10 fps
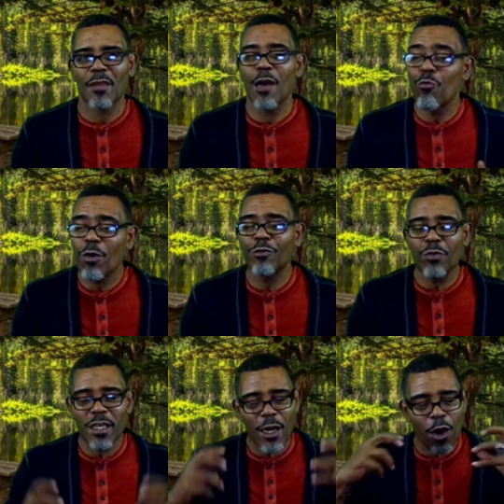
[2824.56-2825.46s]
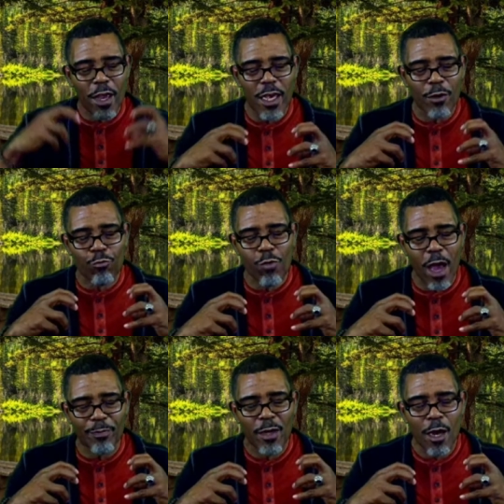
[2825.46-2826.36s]
and once we get our head
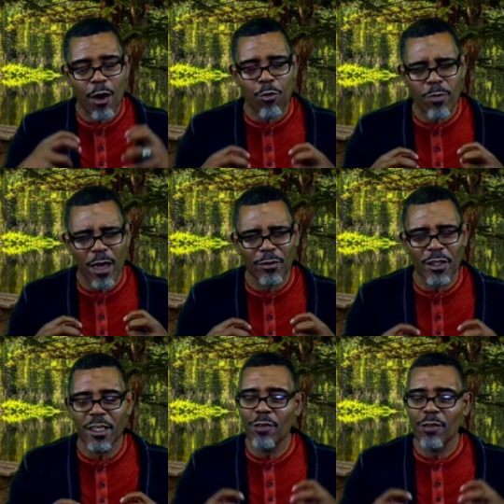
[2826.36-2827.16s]
wrapped around it,